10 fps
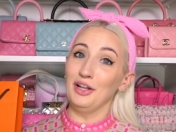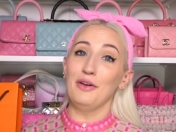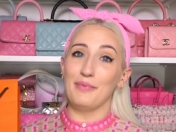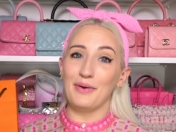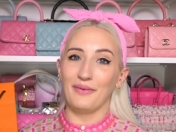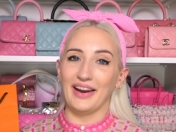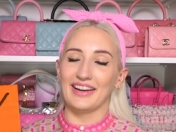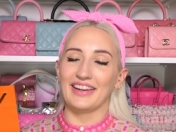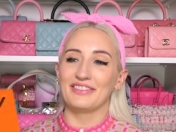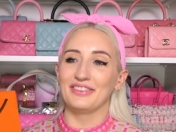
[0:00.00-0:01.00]
have been
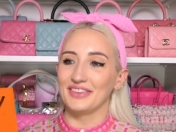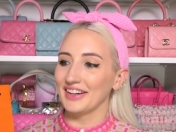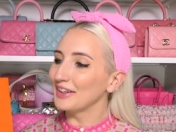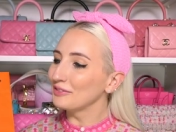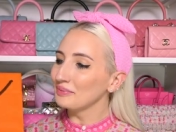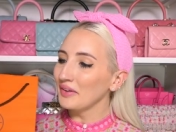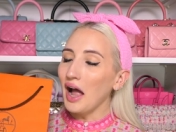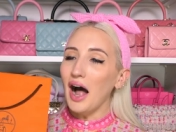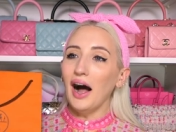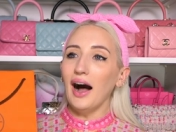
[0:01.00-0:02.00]
waiting for.
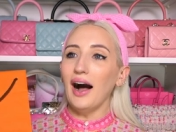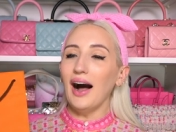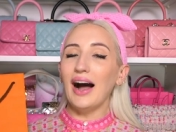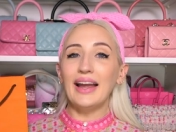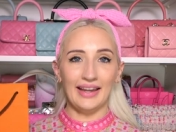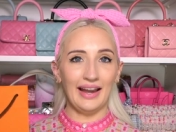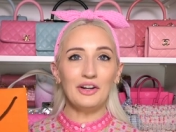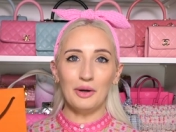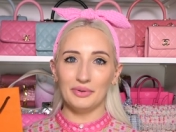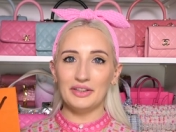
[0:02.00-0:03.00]
I
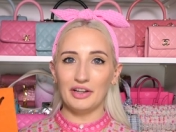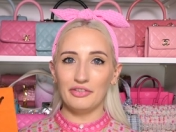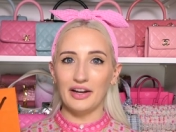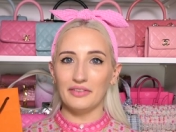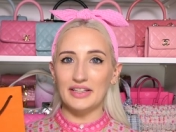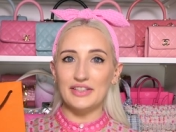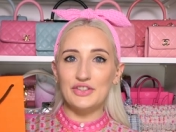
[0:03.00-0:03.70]
cannot believe I found this.